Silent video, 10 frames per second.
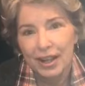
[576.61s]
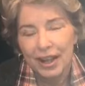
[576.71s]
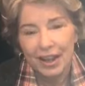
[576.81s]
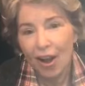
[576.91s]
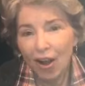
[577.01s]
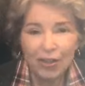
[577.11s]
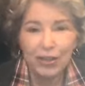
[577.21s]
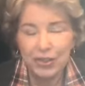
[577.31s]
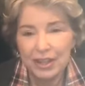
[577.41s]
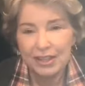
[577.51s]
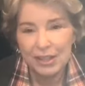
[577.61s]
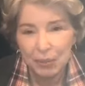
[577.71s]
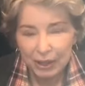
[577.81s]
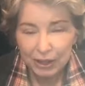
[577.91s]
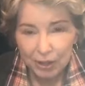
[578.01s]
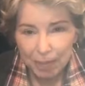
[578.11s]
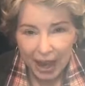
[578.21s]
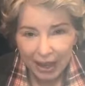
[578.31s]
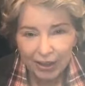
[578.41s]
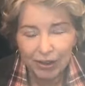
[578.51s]
And all the things that we look
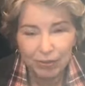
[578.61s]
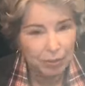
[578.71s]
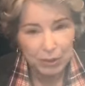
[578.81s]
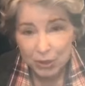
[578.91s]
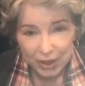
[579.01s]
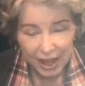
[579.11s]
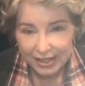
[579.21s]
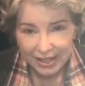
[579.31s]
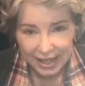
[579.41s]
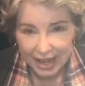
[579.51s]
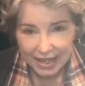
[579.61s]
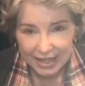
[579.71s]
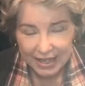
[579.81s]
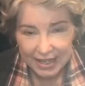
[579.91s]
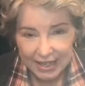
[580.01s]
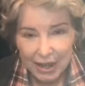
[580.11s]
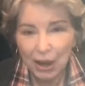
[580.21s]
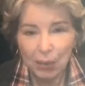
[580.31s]
back on from 2018,